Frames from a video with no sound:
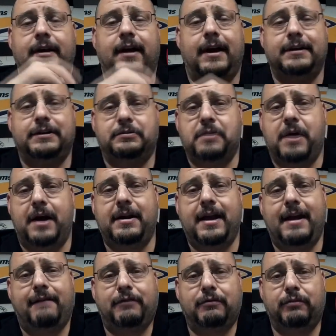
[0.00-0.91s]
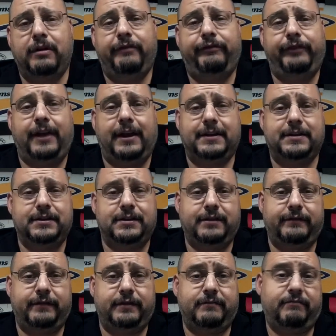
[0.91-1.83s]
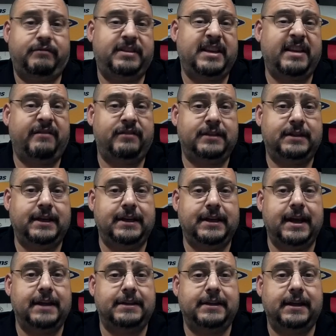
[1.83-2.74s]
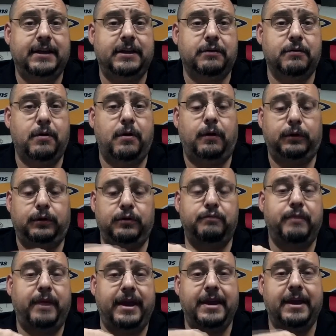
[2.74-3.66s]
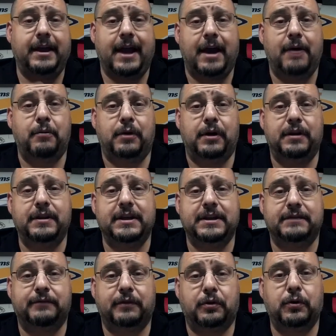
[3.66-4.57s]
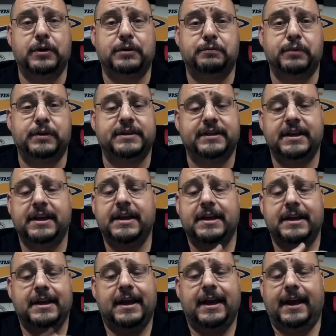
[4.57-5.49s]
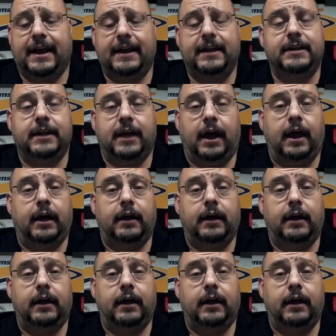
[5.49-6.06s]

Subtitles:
I do not have the reflexes of a 17, 18-year-old who may have got one of these for Christmas, and